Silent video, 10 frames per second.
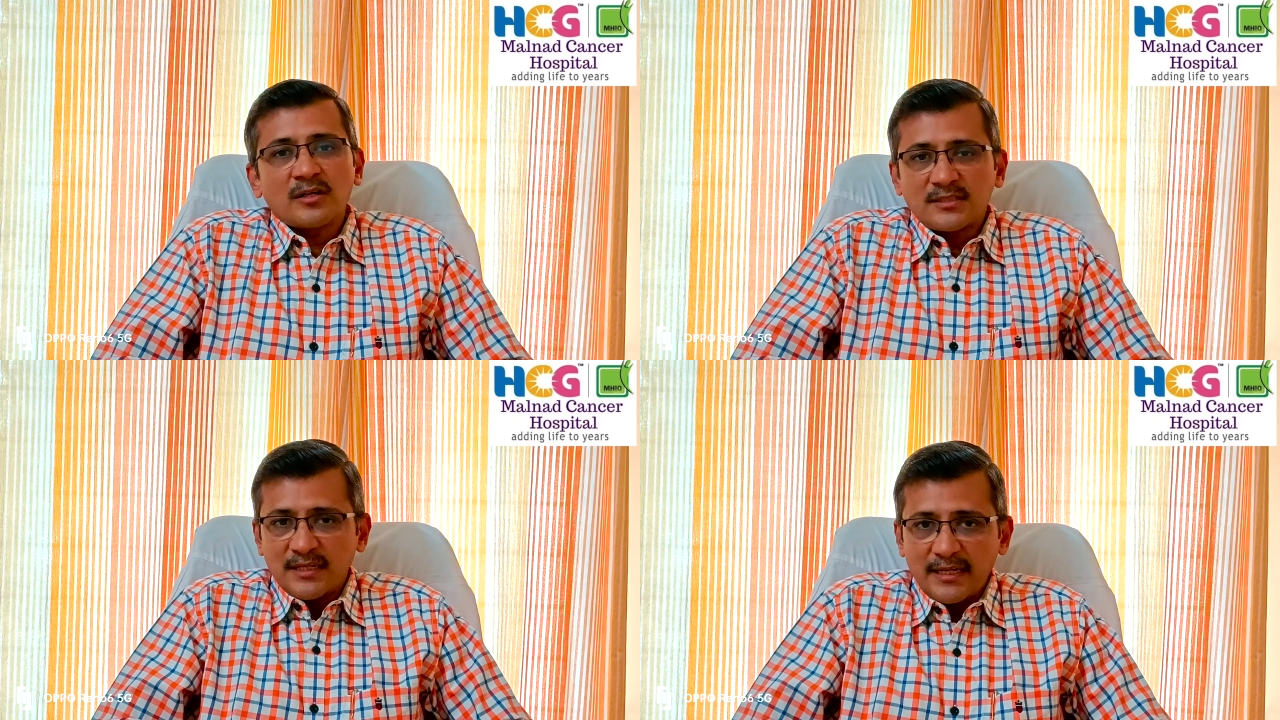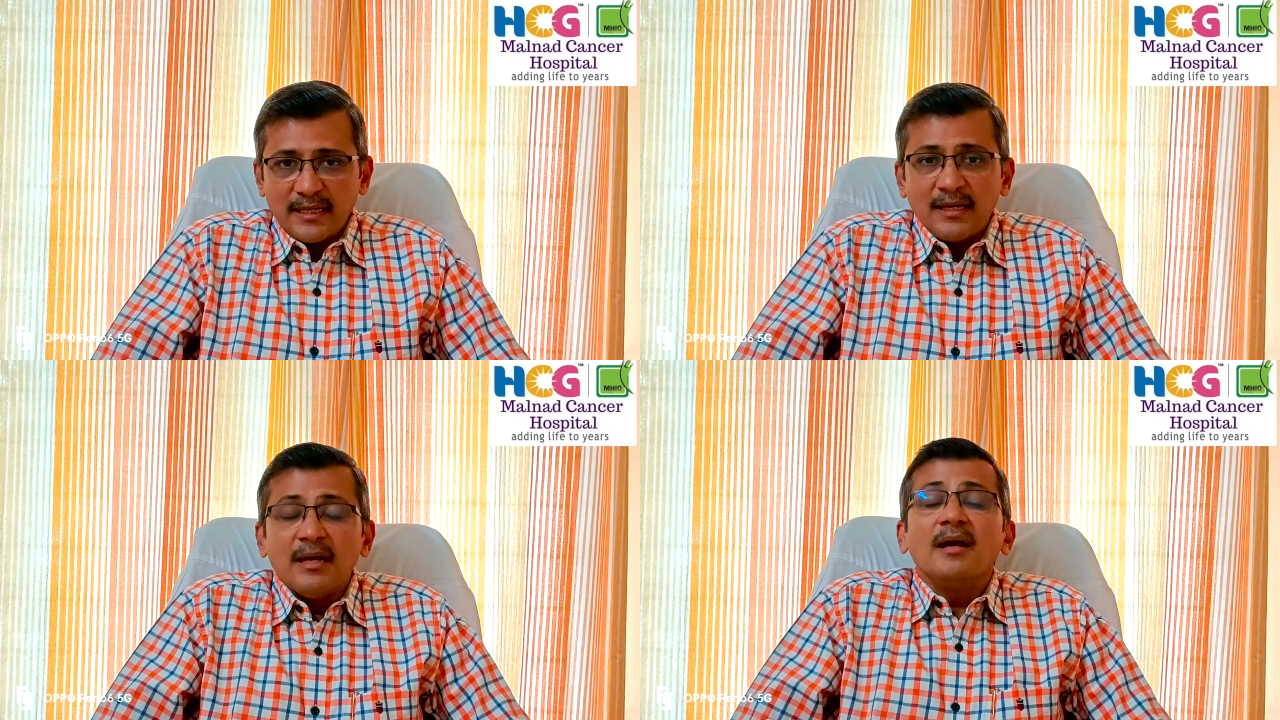
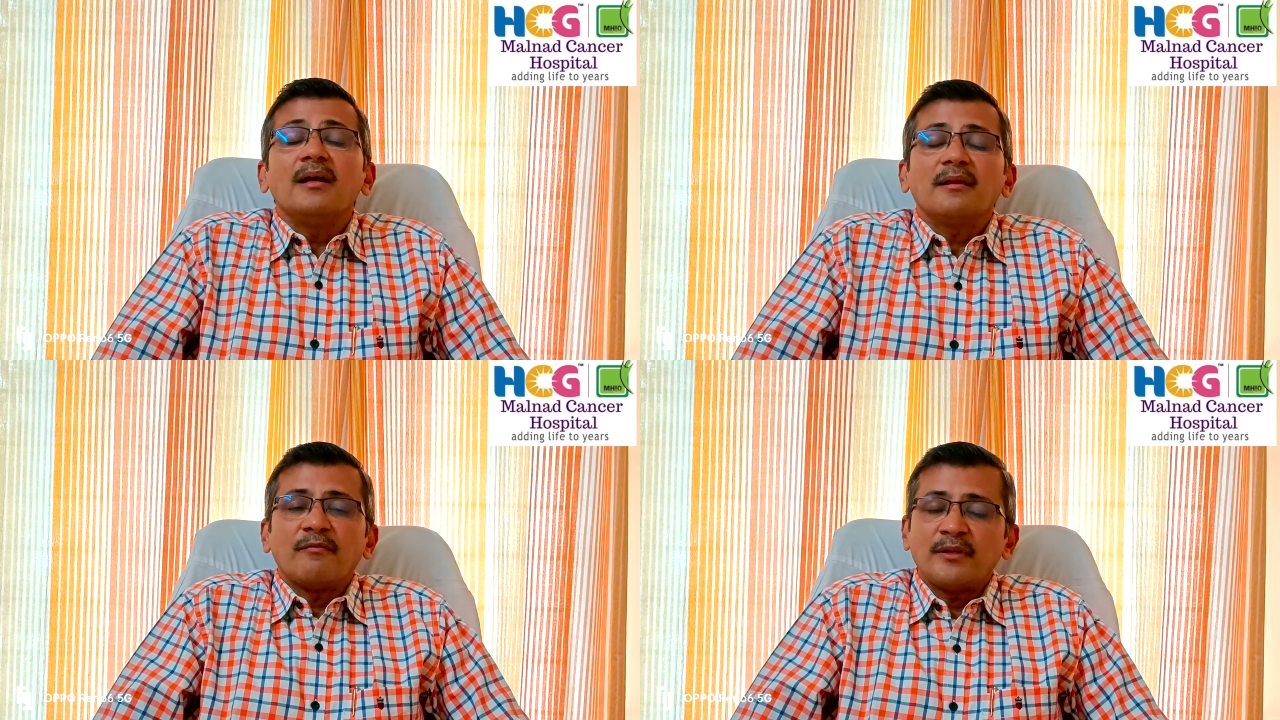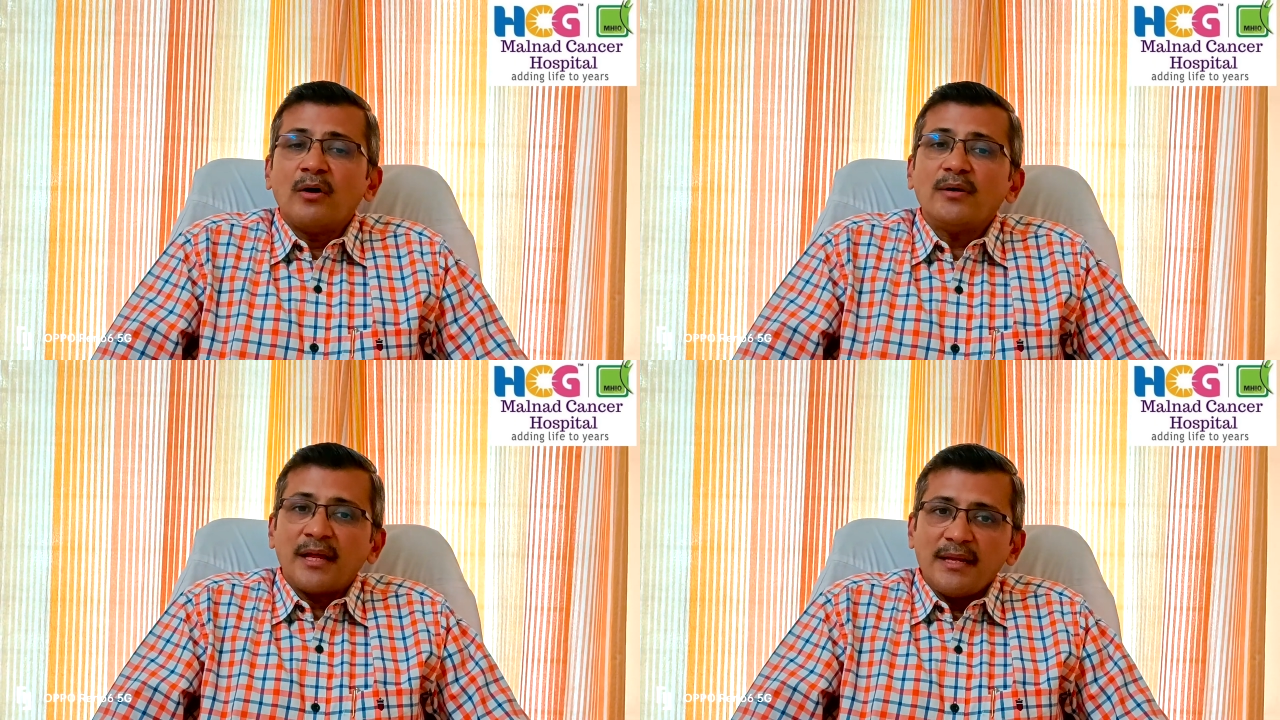C
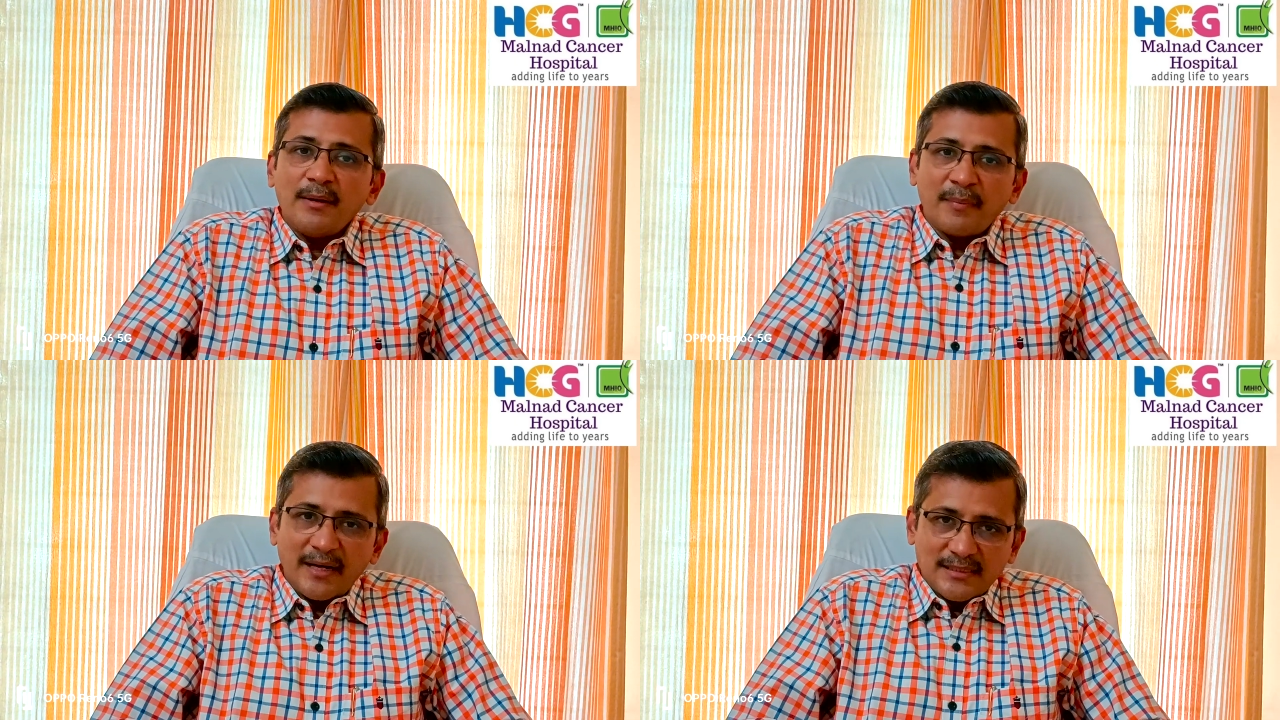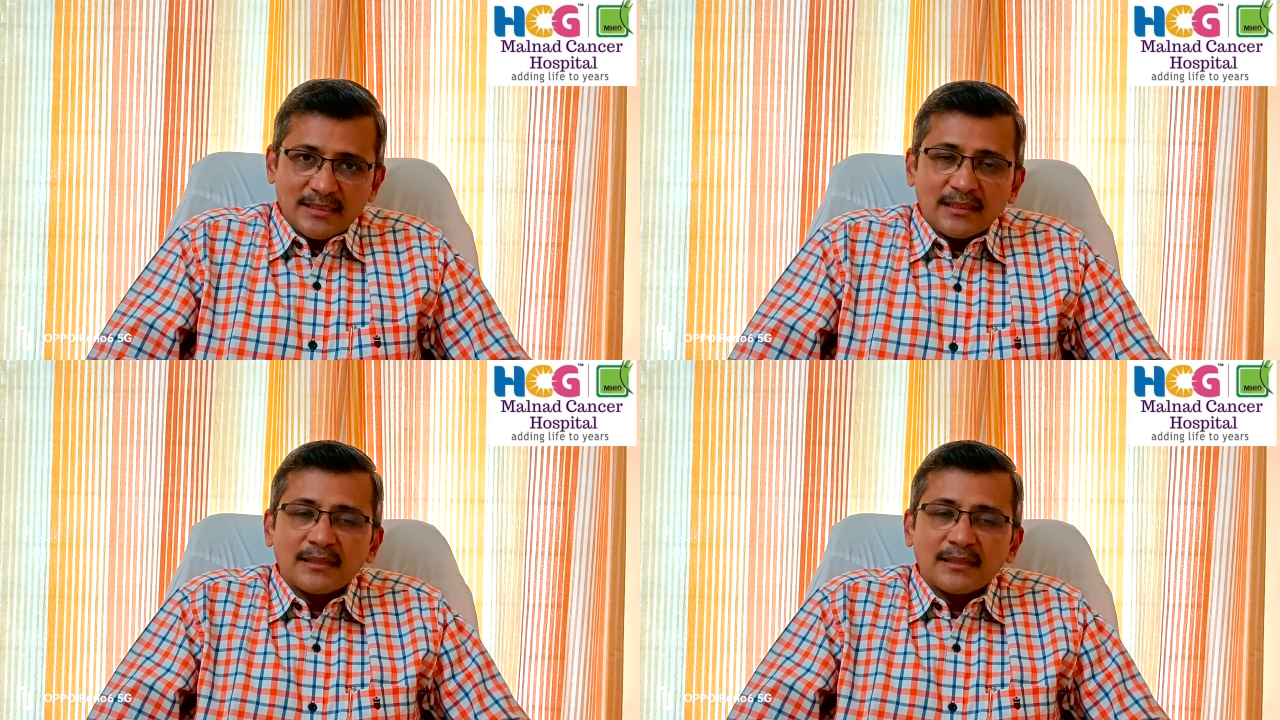without any meds,